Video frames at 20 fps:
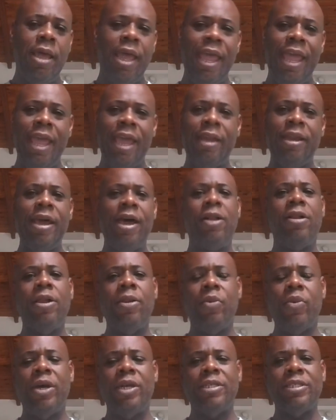and not
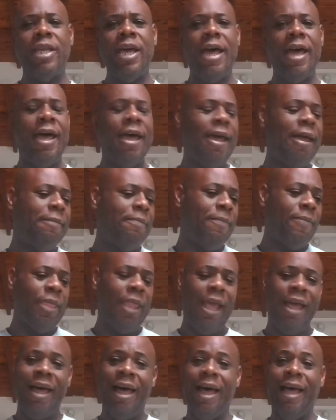only was I
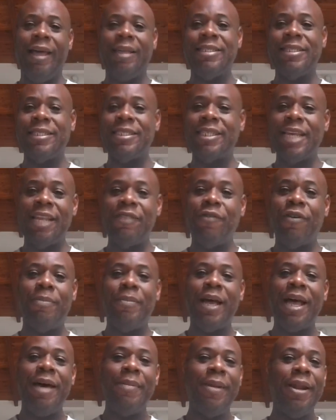successful
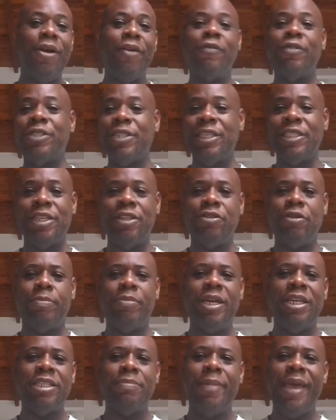at becoming over
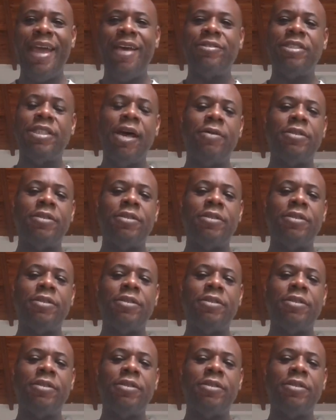600 plus pounds,